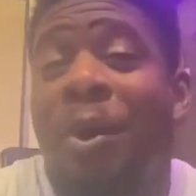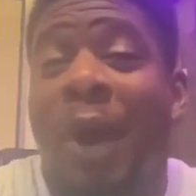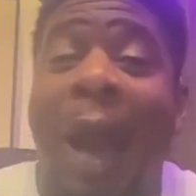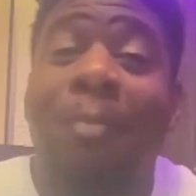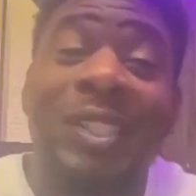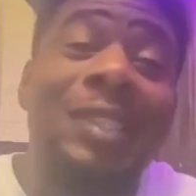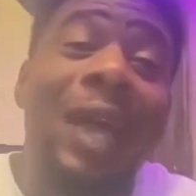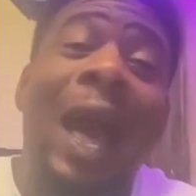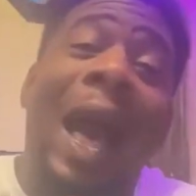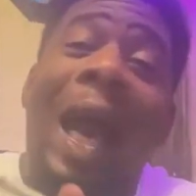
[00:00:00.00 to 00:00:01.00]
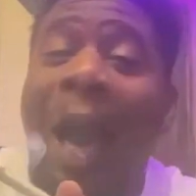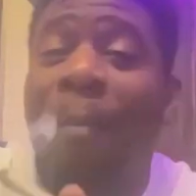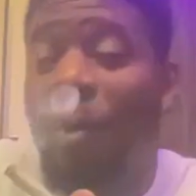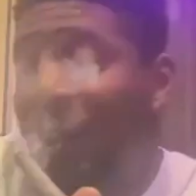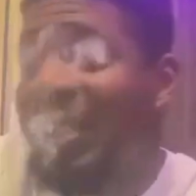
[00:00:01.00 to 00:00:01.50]
I'm
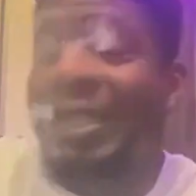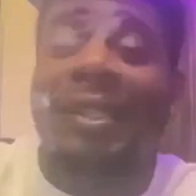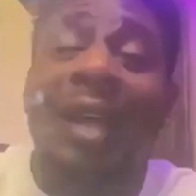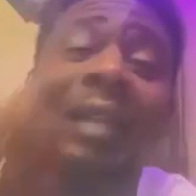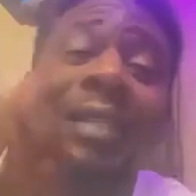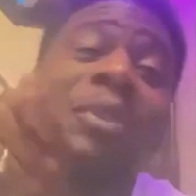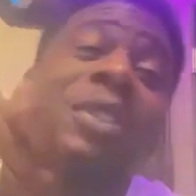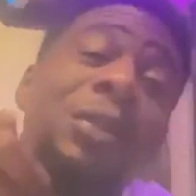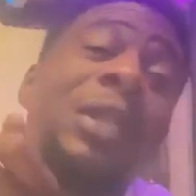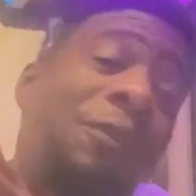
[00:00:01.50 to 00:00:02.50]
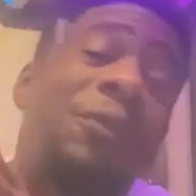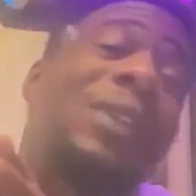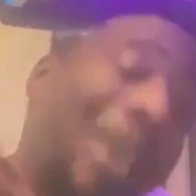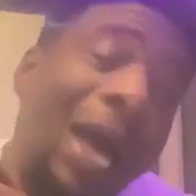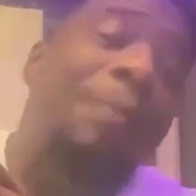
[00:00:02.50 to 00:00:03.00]
gonna put this to the side because I'm still looking for
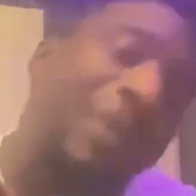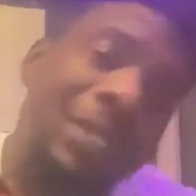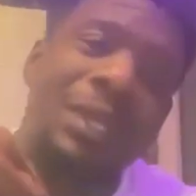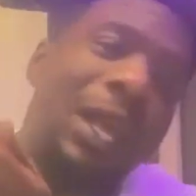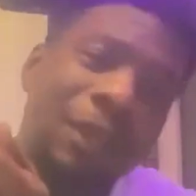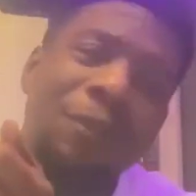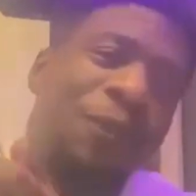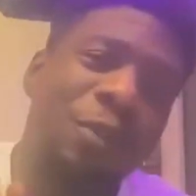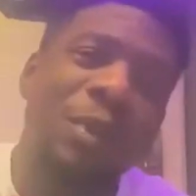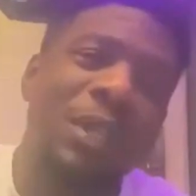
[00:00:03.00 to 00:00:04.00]
diamonds. Like, you feel me?